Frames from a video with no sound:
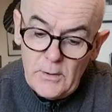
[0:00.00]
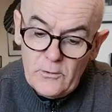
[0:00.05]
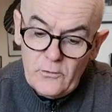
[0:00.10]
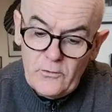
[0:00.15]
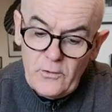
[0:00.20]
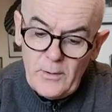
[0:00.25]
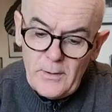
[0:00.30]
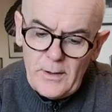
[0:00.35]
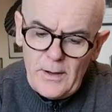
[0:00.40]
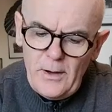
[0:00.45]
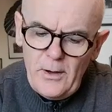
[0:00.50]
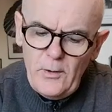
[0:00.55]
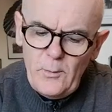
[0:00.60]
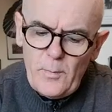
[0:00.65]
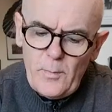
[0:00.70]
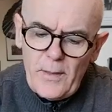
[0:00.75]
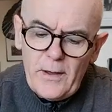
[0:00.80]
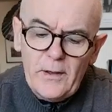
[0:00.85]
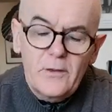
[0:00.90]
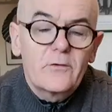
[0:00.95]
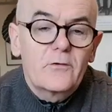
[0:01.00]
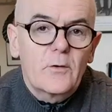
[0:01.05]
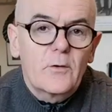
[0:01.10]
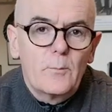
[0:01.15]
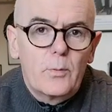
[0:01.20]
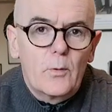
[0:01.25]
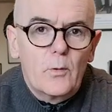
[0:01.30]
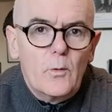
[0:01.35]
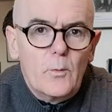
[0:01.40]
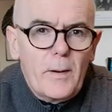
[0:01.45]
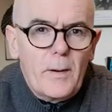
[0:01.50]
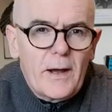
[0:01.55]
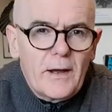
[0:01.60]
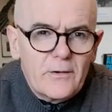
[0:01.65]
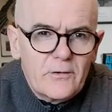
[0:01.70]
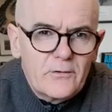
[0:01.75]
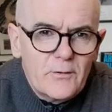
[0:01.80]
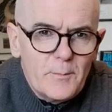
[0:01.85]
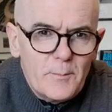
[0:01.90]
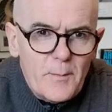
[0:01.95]
So I hope that's brought back
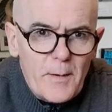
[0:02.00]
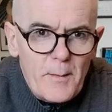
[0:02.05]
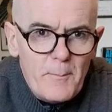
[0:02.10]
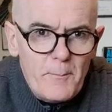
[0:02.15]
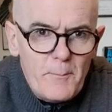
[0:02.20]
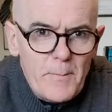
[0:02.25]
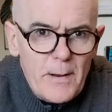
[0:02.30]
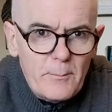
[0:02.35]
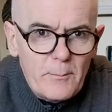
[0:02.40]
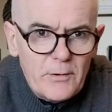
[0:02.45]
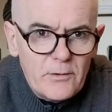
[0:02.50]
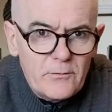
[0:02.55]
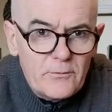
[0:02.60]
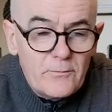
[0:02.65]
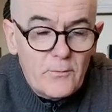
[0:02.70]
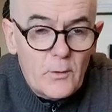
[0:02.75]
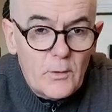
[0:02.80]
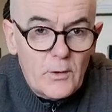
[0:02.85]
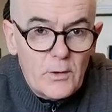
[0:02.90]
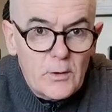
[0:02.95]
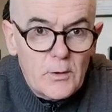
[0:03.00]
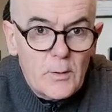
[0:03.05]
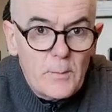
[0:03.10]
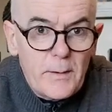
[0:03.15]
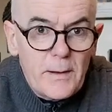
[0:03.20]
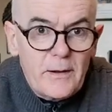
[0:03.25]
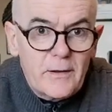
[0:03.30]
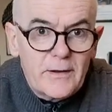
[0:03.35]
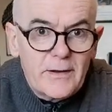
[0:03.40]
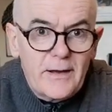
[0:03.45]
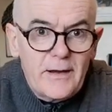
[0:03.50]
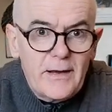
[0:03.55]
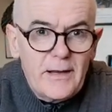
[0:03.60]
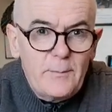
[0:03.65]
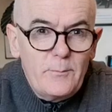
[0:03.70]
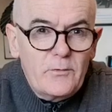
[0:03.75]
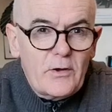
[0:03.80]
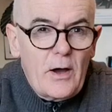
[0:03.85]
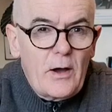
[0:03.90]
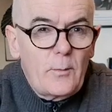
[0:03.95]
some memories for you about
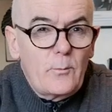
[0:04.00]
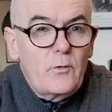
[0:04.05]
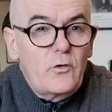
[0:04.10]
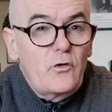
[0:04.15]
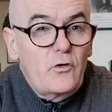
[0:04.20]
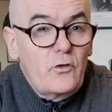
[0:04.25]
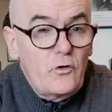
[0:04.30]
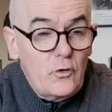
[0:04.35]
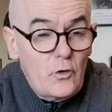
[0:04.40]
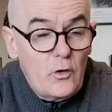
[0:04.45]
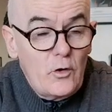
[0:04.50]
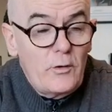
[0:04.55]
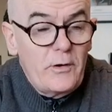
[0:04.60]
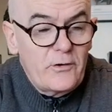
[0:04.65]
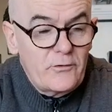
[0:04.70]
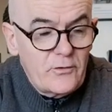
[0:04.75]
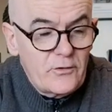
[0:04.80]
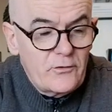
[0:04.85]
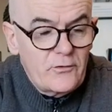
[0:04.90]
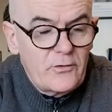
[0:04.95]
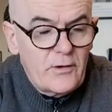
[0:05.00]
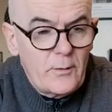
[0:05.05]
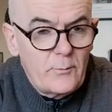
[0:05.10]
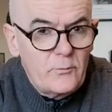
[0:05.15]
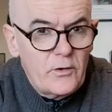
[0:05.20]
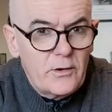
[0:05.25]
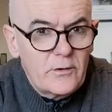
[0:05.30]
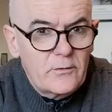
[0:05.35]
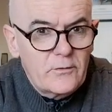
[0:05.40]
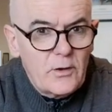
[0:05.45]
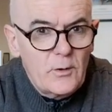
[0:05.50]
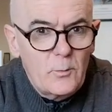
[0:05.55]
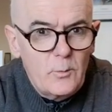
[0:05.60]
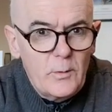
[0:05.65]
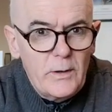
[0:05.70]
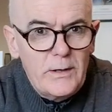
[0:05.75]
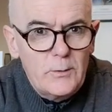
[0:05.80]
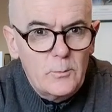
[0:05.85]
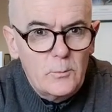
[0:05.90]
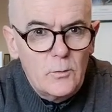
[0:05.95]
games. I'm sure it's a subject
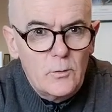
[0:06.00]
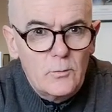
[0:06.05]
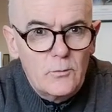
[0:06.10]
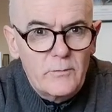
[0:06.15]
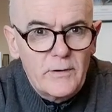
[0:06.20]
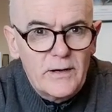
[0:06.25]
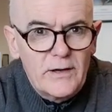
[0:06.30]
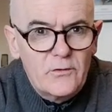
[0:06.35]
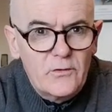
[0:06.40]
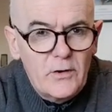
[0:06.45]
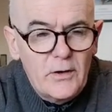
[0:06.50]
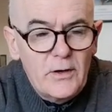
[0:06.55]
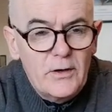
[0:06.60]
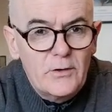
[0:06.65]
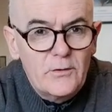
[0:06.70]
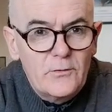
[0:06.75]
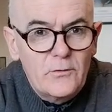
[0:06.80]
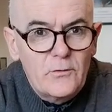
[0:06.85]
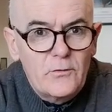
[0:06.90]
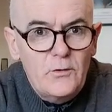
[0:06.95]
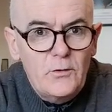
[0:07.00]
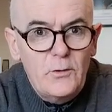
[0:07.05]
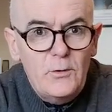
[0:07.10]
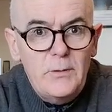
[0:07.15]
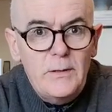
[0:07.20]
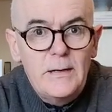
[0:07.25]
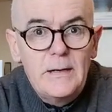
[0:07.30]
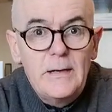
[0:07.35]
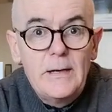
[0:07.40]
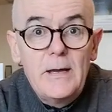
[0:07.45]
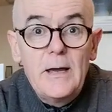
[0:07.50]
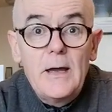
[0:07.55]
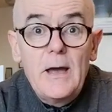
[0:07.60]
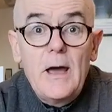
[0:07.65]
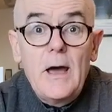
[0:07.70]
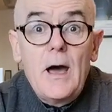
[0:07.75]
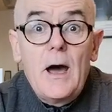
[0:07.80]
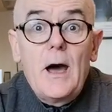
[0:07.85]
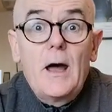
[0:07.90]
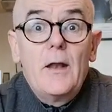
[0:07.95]
we will return to.
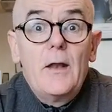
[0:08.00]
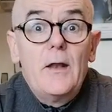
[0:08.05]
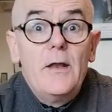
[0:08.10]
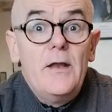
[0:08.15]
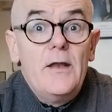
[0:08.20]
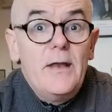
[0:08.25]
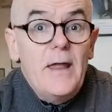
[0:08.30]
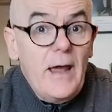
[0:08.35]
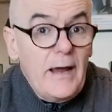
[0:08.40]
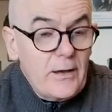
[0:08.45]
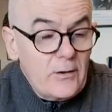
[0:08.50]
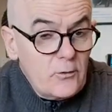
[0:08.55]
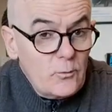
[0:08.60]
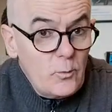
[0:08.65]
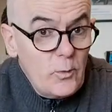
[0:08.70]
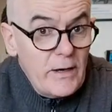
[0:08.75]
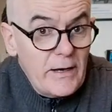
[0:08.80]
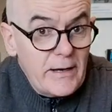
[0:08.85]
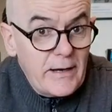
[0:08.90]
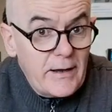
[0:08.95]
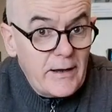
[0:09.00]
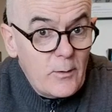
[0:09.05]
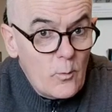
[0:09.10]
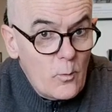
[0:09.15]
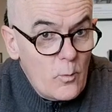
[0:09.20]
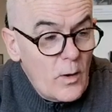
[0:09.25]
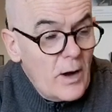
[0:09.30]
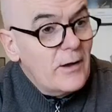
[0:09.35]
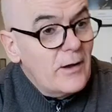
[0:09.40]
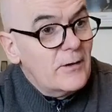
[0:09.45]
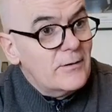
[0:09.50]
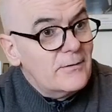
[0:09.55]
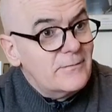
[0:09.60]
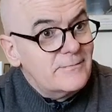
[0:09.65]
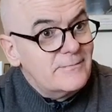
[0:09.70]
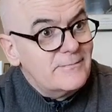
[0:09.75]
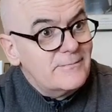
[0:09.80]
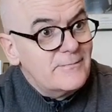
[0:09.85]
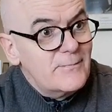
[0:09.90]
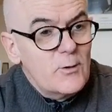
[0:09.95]
Next week, well,
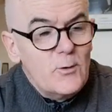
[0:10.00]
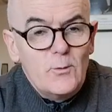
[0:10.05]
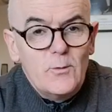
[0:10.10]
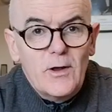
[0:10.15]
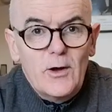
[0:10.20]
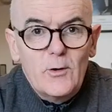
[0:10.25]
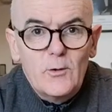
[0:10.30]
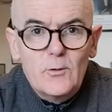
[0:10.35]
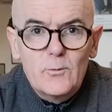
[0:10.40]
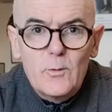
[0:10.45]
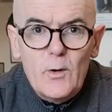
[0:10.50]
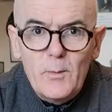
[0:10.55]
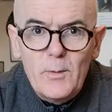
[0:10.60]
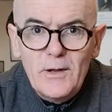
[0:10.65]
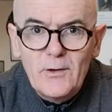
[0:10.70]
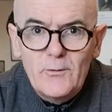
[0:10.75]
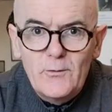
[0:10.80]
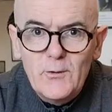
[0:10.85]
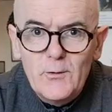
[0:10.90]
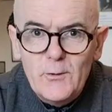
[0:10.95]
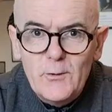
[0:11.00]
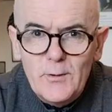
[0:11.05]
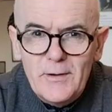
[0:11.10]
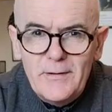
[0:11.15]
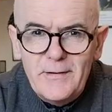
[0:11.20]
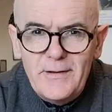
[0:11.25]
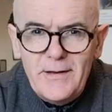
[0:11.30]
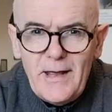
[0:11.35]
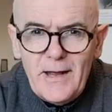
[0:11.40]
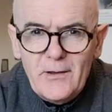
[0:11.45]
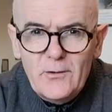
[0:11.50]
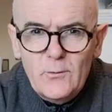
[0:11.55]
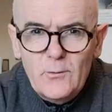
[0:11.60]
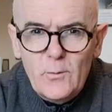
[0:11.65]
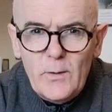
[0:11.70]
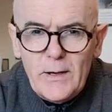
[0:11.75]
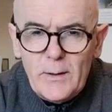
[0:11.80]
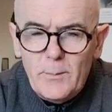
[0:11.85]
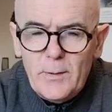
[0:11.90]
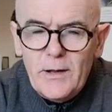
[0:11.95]
who knows what we'll do next
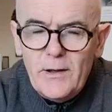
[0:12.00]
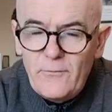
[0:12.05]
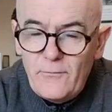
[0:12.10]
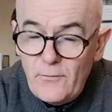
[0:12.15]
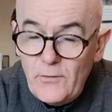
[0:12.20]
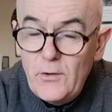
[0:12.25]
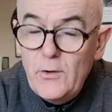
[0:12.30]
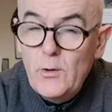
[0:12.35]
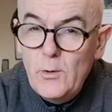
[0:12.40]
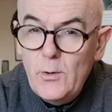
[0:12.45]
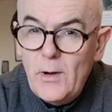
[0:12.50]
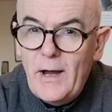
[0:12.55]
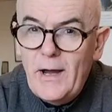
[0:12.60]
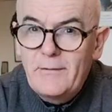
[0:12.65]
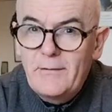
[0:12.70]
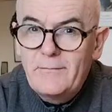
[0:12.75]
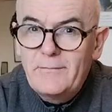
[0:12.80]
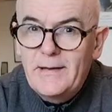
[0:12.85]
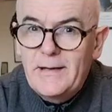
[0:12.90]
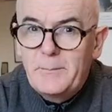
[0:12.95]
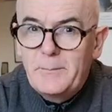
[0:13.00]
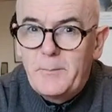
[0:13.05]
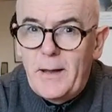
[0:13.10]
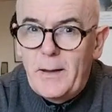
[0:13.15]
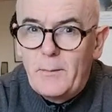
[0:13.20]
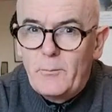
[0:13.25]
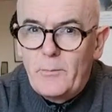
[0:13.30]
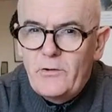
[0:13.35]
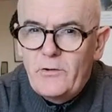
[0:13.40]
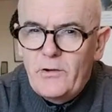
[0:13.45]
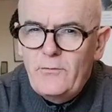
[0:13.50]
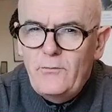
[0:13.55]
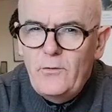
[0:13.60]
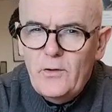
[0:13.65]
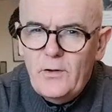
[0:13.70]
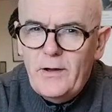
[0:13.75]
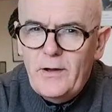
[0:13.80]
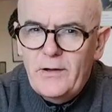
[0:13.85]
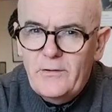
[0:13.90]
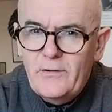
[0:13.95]
week, but if you have any memories, if
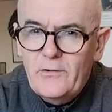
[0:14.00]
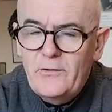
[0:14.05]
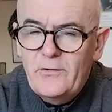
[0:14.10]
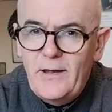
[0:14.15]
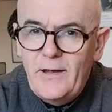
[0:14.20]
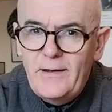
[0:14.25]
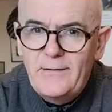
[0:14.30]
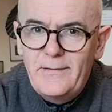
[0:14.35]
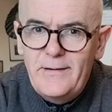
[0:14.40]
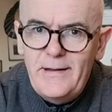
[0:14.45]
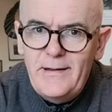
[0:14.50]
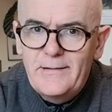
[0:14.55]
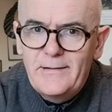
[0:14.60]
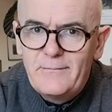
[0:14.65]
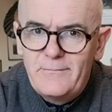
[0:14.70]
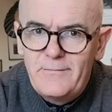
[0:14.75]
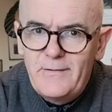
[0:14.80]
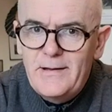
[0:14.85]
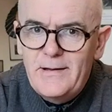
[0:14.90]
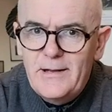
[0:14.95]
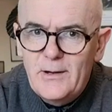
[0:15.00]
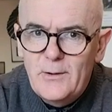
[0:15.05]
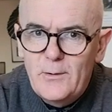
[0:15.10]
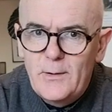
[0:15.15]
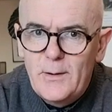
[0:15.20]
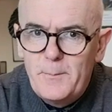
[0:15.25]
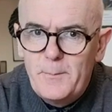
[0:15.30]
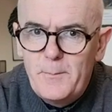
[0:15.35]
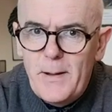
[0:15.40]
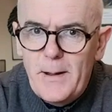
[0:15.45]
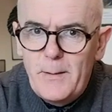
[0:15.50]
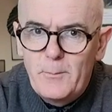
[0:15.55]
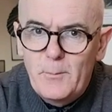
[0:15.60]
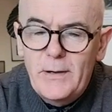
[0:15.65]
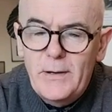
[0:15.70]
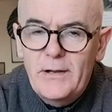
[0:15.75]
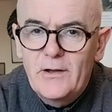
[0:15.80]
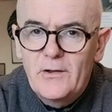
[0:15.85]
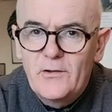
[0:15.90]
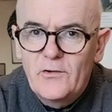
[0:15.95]
you'd like to send in video and
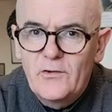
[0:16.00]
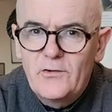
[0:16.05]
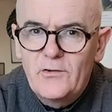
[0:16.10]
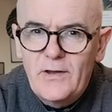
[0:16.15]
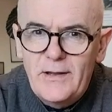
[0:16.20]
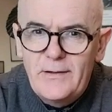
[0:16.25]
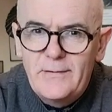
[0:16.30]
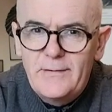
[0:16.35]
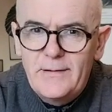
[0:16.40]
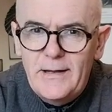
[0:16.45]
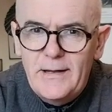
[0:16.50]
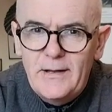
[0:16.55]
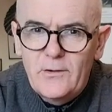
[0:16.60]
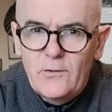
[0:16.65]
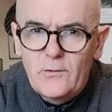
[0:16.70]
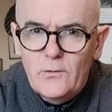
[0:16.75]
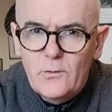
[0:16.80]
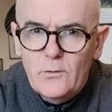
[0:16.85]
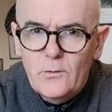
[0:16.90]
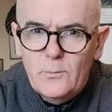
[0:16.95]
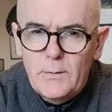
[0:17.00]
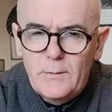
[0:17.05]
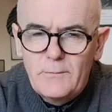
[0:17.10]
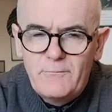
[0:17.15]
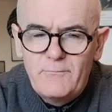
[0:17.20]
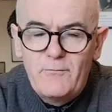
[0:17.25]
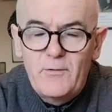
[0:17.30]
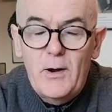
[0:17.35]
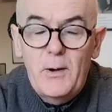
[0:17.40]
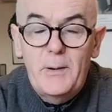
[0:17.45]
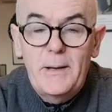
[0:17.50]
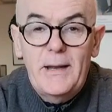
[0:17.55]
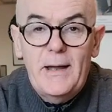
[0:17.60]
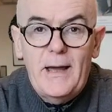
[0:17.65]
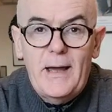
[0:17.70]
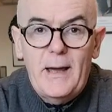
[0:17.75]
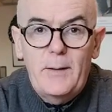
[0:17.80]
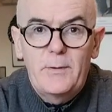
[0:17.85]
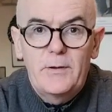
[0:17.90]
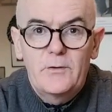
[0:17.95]
memory and send it in to us, we'd be very
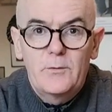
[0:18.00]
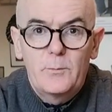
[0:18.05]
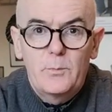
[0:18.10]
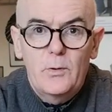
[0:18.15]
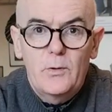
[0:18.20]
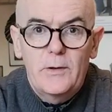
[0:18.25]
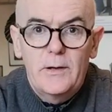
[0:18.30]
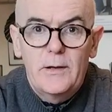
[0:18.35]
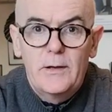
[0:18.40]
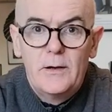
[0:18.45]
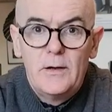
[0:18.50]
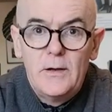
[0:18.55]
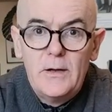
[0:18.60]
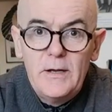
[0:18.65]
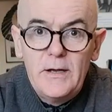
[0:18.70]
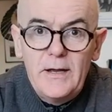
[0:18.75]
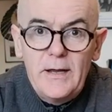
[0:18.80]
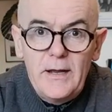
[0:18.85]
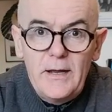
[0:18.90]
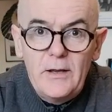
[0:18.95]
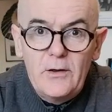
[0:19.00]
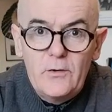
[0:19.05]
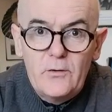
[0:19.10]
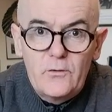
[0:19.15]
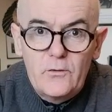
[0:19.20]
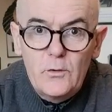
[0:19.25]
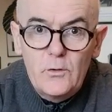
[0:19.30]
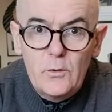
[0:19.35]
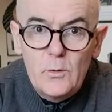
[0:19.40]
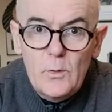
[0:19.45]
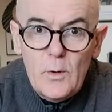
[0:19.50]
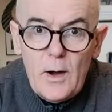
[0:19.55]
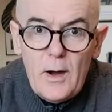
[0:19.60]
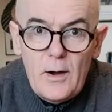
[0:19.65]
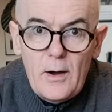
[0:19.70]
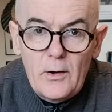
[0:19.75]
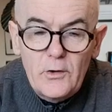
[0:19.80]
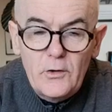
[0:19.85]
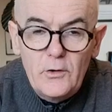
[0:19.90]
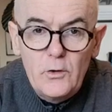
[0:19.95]
happy to put it into
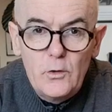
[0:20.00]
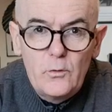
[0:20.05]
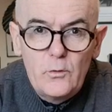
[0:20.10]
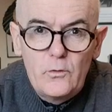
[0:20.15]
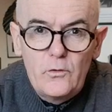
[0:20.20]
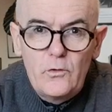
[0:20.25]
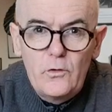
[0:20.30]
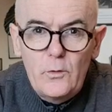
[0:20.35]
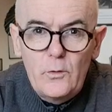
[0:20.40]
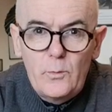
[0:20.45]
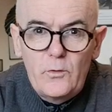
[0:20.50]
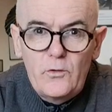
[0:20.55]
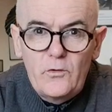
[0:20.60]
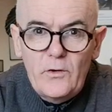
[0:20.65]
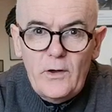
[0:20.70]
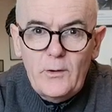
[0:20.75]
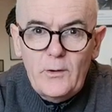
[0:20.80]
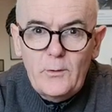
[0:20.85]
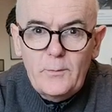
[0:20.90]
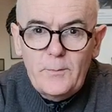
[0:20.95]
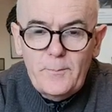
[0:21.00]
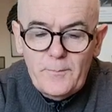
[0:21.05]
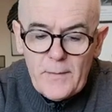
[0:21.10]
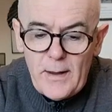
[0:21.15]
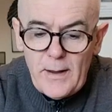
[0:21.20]
our YouTube channel.